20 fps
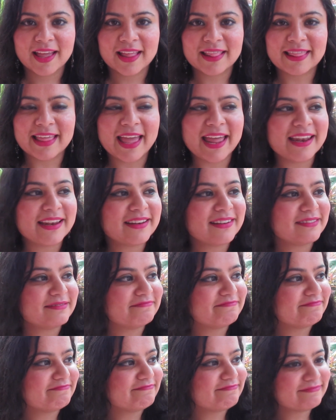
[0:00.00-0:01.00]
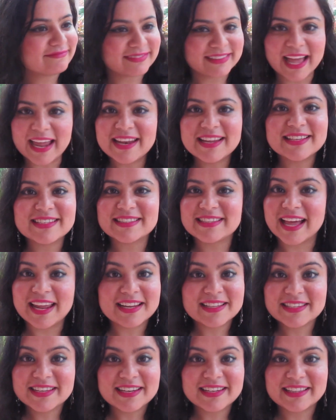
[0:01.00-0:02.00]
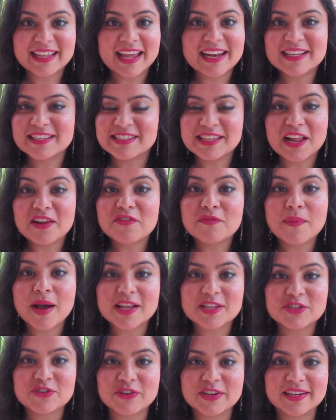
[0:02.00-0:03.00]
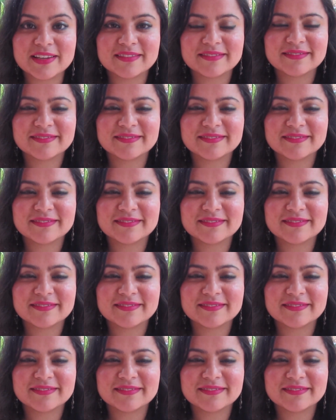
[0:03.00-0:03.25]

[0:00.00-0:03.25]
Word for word: Then that is, that is it. That is self-mastery.